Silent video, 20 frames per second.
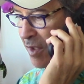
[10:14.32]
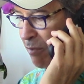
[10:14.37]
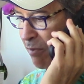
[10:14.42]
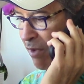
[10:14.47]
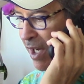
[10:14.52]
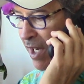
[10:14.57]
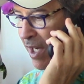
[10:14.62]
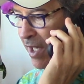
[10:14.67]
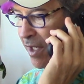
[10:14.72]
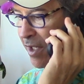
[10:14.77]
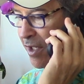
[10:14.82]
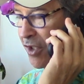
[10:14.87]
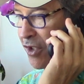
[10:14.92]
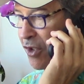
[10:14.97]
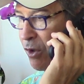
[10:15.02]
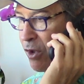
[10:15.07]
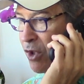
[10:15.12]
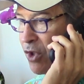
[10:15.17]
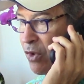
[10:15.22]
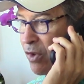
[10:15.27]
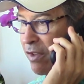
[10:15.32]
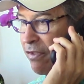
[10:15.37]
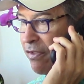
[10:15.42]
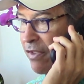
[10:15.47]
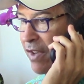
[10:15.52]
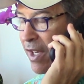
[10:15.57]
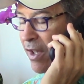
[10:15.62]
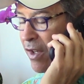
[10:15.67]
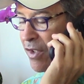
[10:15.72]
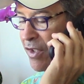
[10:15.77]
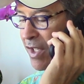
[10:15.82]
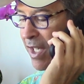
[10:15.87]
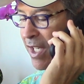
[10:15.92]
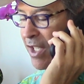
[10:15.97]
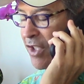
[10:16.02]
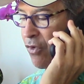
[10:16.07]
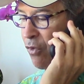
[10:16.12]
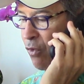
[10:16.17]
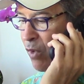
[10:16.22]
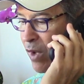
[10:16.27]
spine and a surgery fails,
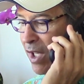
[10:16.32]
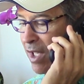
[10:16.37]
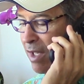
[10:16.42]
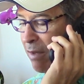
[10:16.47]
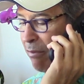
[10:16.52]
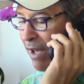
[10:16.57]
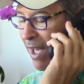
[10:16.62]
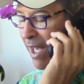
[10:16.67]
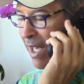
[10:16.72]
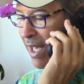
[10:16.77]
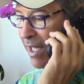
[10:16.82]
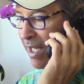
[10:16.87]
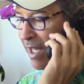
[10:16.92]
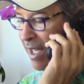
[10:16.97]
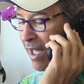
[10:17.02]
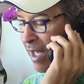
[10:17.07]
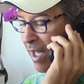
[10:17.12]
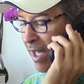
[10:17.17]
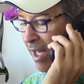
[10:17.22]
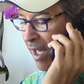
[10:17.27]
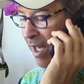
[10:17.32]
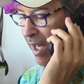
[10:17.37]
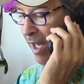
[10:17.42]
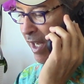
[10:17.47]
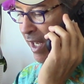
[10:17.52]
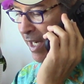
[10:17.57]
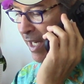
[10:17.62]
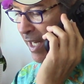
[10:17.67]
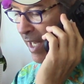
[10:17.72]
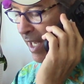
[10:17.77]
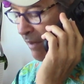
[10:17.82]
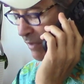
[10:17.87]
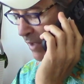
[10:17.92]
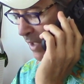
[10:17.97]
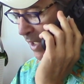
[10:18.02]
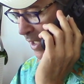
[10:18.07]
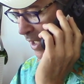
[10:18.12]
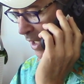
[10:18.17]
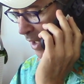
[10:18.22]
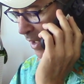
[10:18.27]
it's really bad. And I have
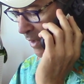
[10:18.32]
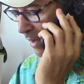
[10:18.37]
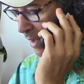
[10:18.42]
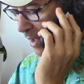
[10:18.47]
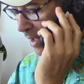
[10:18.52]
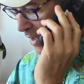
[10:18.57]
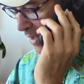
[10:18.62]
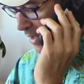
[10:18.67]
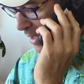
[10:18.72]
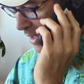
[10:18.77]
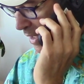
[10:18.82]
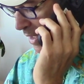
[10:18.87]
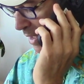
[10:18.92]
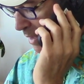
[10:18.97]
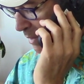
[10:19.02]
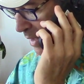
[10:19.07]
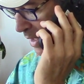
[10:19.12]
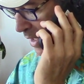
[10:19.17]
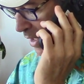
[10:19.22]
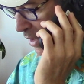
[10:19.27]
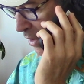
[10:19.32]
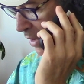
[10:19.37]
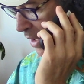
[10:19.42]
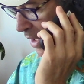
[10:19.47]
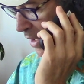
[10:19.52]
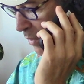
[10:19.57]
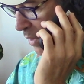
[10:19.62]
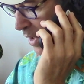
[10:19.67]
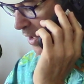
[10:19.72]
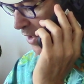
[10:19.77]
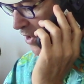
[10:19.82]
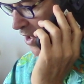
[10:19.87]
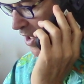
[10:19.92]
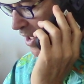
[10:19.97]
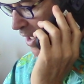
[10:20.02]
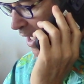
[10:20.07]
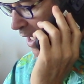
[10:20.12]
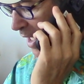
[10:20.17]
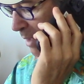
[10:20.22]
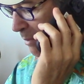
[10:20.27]
to tell you this, and I don't want to
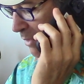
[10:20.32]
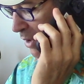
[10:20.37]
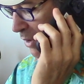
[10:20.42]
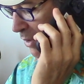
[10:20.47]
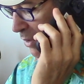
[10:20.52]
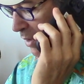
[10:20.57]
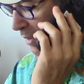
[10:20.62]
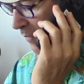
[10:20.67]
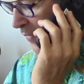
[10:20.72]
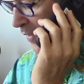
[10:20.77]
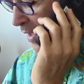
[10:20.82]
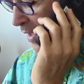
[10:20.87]
slime you